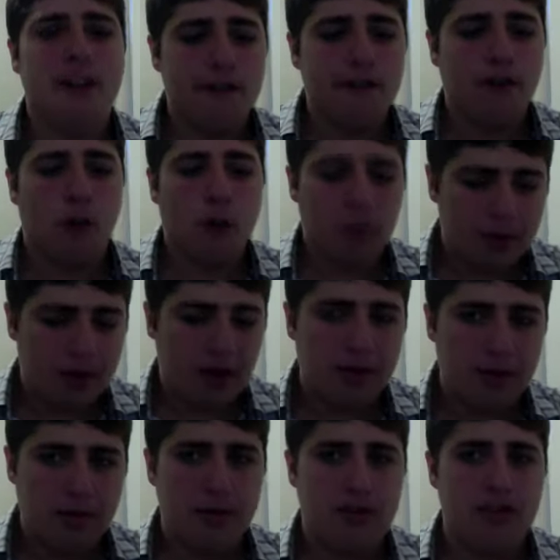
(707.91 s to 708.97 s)
No matter
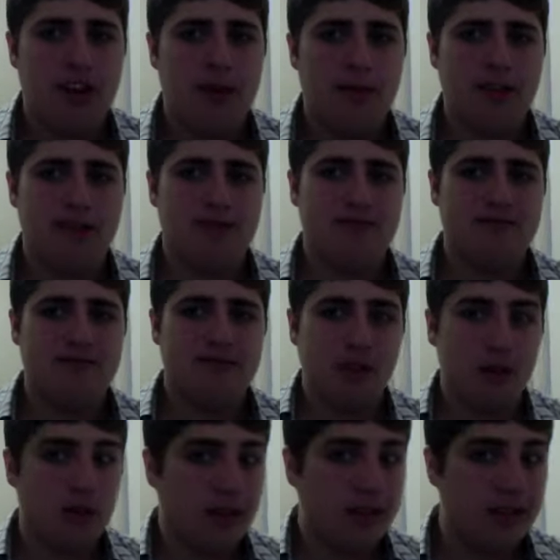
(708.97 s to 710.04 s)
what, he is a former